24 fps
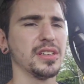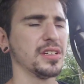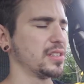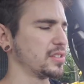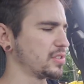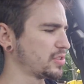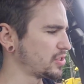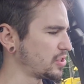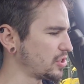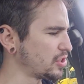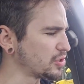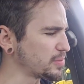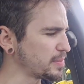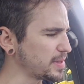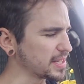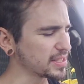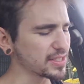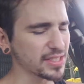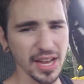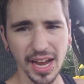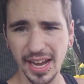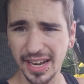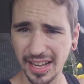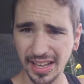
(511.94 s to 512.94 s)
Excuse me,
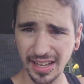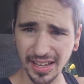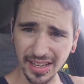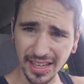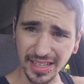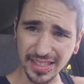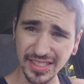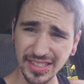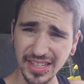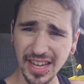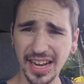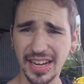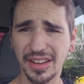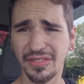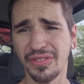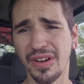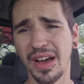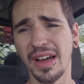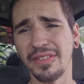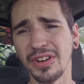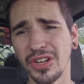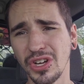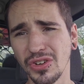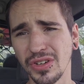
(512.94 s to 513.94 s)
it's
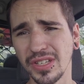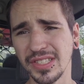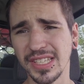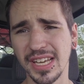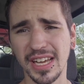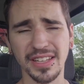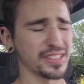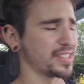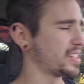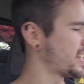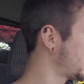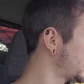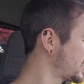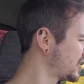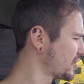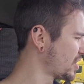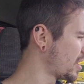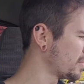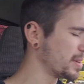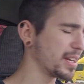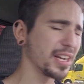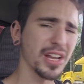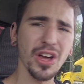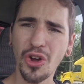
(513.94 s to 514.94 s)
95 degrees out today, so
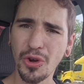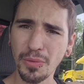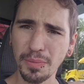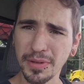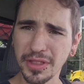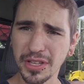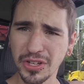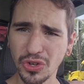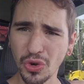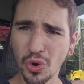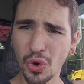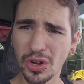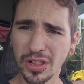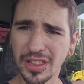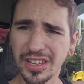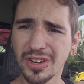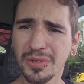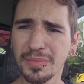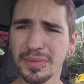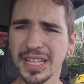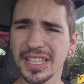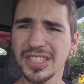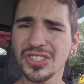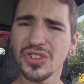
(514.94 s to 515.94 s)
I'm gonna open the door a little
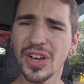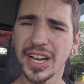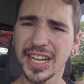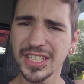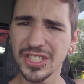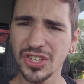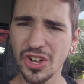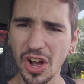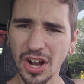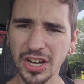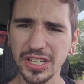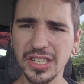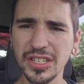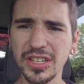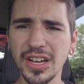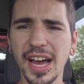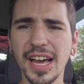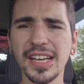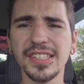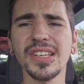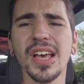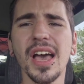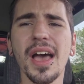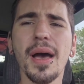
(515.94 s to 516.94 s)
bit so I can talk to you
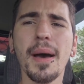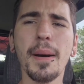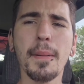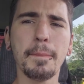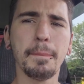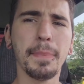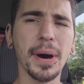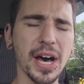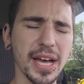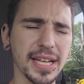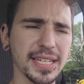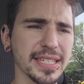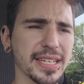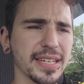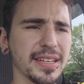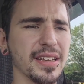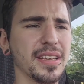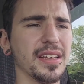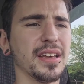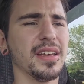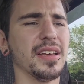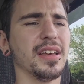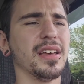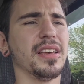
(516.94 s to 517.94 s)
guys. But
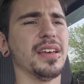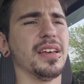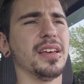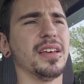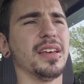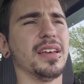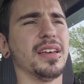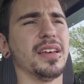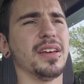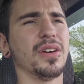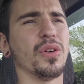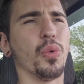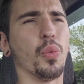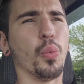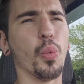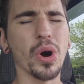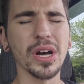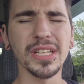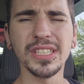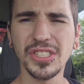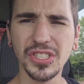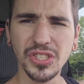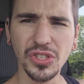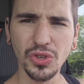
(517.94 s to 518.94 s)

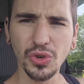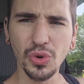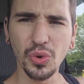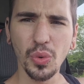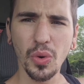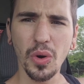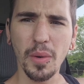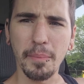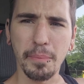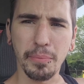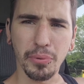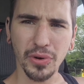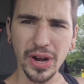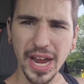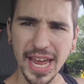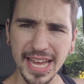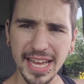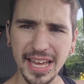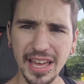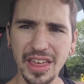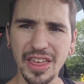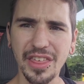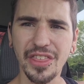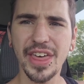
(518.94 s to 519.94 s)
once you
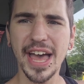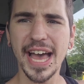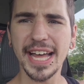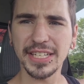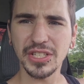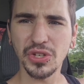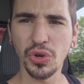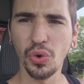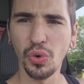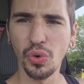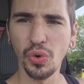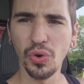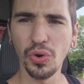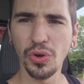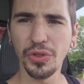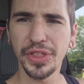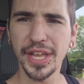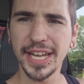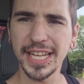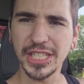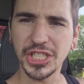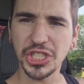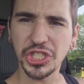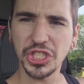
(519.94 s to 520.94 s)
break that tool
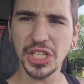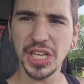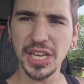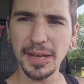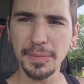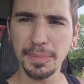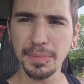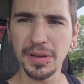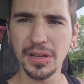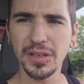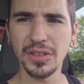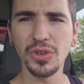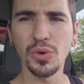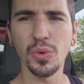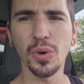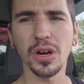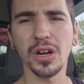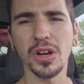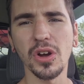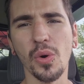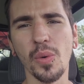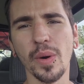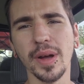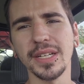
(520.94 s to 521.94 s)
that is cheap, you are
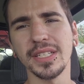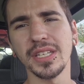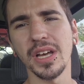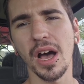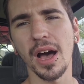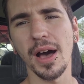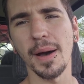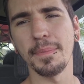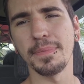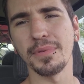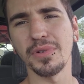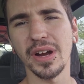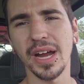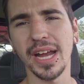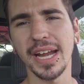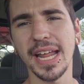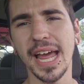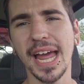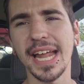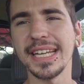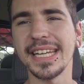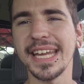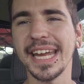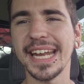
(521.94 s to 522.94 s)
going to upgrade
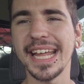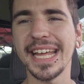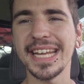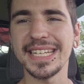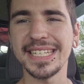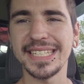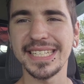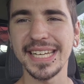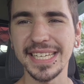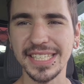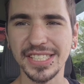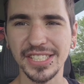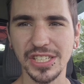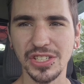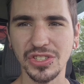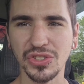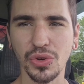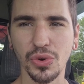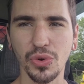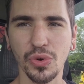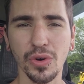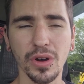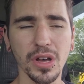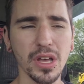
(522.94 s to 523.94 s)
and get a decent
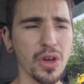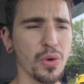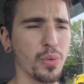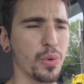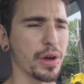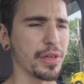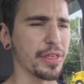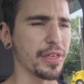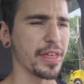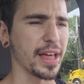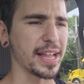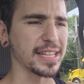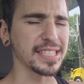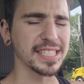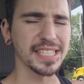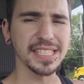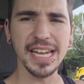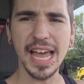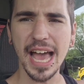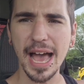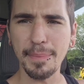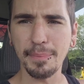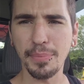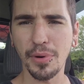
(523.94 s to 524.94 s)
tool. Whether that's
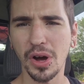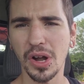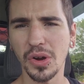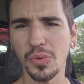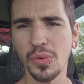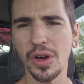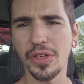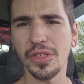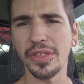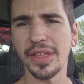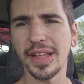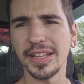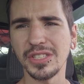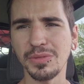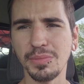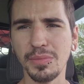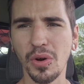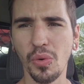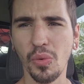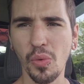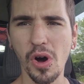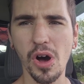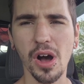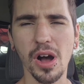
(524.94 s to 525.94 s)
Snap-on, whether that's
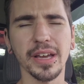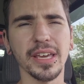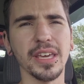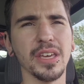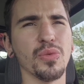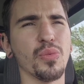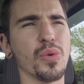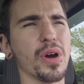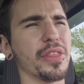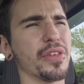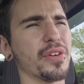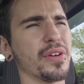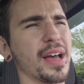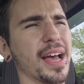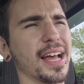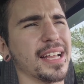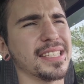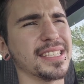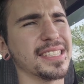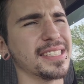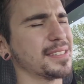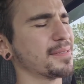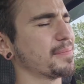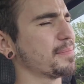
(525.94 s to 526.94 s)
Milwaukee, whether
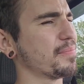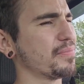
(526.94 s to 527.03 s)
that's,